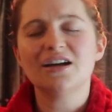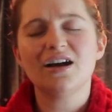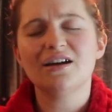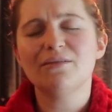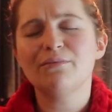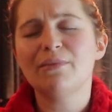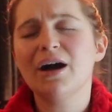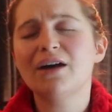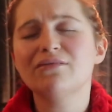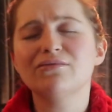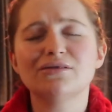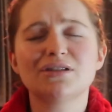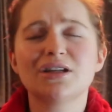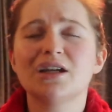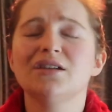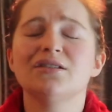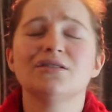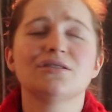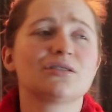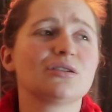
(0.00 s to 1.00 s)
My
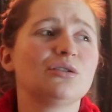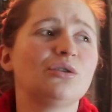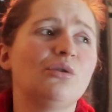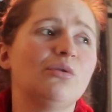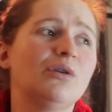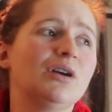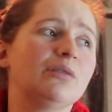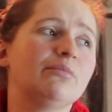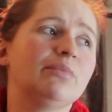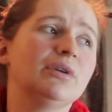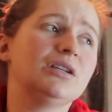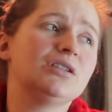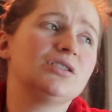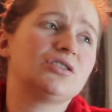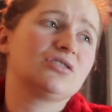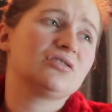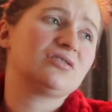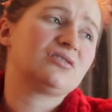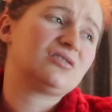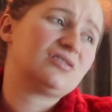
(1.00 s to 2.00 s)
routine is so quick, but it's
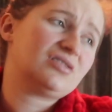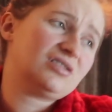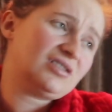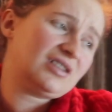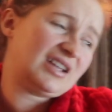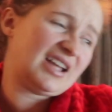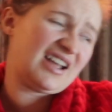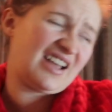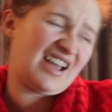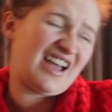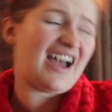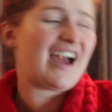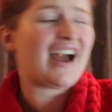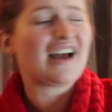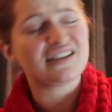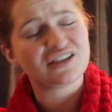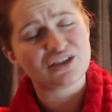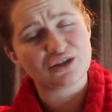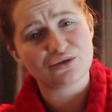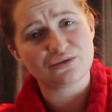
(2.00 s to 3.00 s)
just
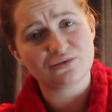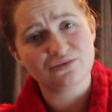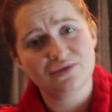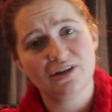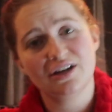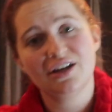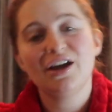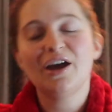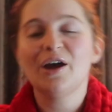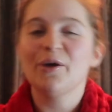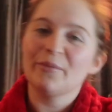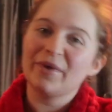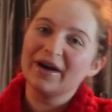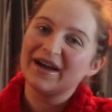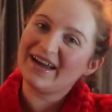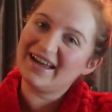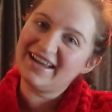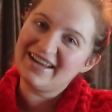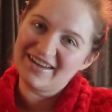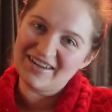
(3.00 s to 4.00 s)
hassle. But
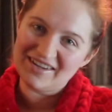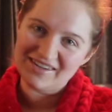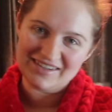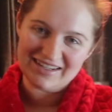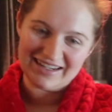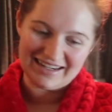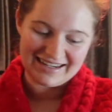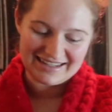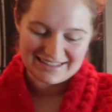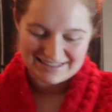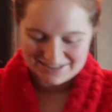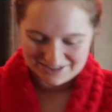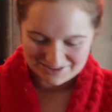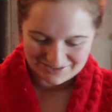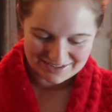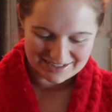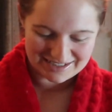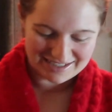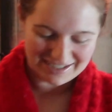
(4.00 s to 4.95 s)
hey ho, let's do it